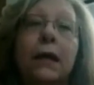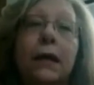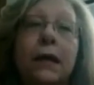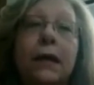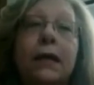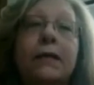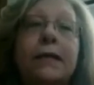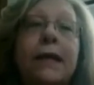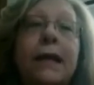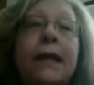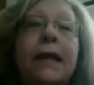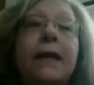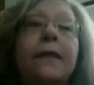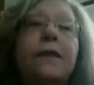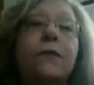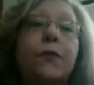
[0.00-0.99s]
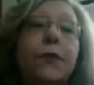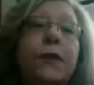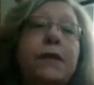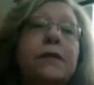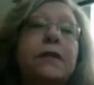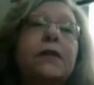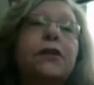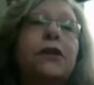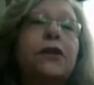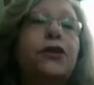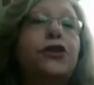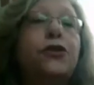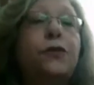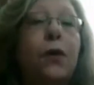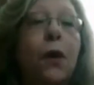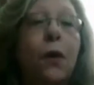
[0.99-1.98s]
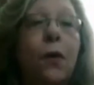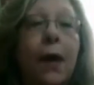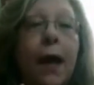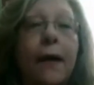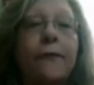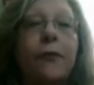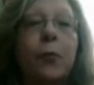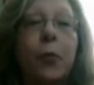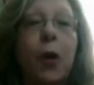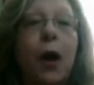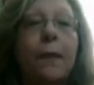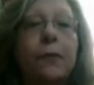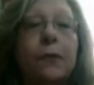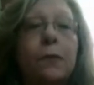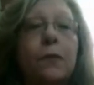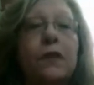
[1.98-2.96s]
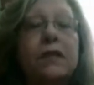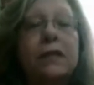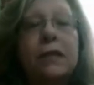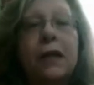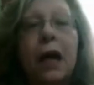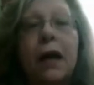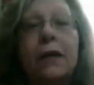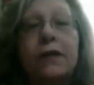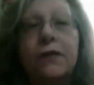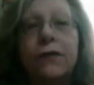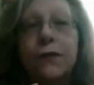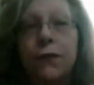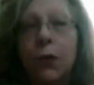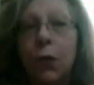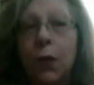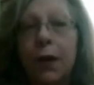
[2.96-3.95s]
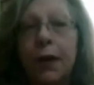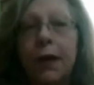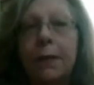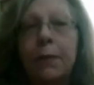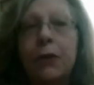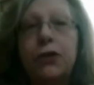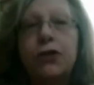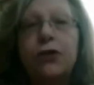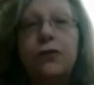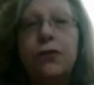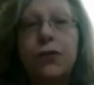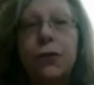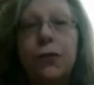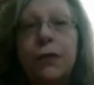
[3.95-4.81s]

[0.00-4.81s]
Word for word: Katia, the reason that you don't have a problem with size forty, but you do